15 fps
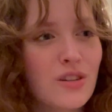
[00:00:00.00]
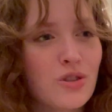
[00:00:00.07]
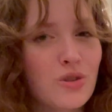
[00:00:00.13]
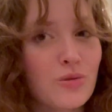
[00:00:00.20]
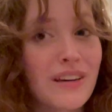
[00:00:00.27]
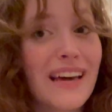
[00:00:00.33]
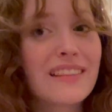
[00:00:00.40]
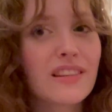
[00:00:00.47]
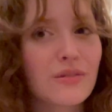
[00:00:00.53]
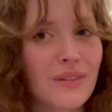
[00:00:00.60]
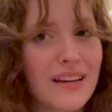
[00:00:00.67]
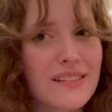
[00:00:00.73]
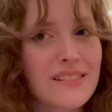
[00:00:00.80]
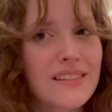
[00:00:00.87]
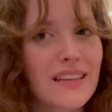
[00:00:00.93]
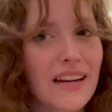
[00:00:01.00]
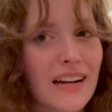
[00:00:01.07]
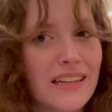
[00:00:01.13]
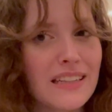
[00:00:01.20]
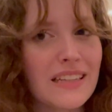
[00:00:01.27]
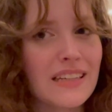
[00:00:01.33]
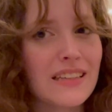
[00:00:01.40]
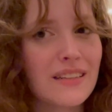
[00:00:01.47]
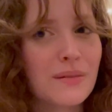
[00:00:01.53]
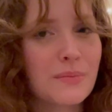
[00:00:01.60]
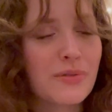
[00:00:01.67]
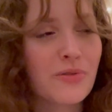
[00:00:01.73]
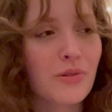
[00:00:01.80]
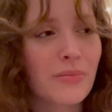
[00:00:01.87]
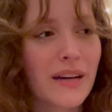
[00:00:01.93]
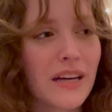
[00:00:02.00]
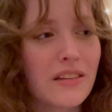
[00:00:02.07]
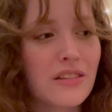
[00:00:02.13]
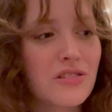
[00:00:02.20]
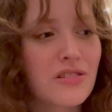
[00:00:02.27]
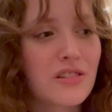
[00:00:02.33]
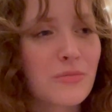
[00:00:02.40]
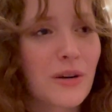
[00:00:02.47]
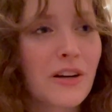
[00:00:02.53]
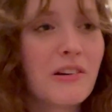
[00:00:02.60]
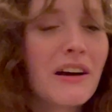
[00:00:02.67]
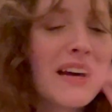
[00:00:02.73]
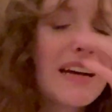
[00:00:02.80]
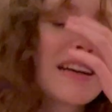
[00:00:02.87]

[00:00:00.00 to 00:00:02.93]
to get the rest that I need before my audition tomorrow.